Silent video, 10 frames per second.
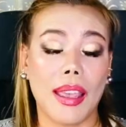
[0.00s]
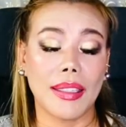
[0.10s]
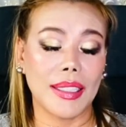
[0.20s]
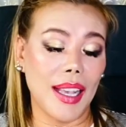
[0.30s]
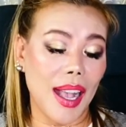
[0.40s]

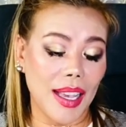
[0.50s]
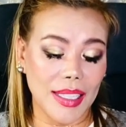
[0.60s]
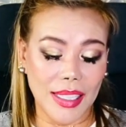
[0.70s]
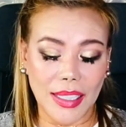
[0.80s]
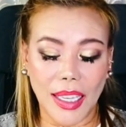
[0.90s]
And
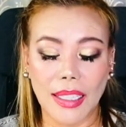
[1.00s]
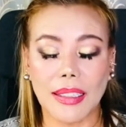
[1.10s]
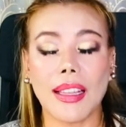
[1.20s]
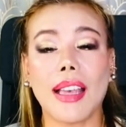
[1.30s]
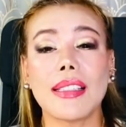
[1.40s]
guys, they
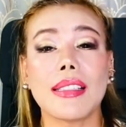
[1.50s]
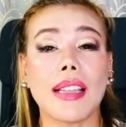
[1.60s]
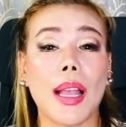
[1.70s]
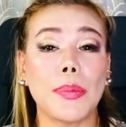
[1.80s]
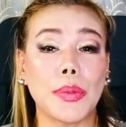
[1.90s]
can last
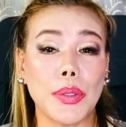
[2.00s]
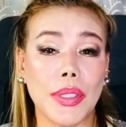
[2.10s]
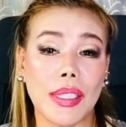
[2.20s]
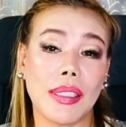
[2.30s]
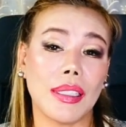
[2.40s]
up to
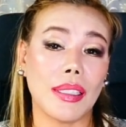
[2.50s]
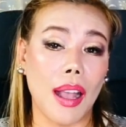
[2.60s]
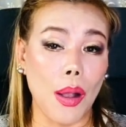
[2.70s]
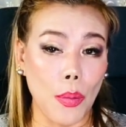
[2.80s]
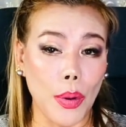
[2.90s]
sixteen
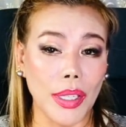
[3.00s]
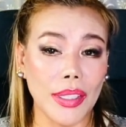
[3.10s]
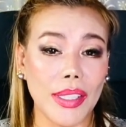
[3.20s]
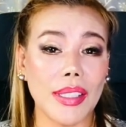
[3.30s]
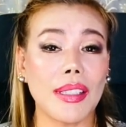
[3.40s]

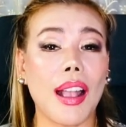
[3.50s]
hours.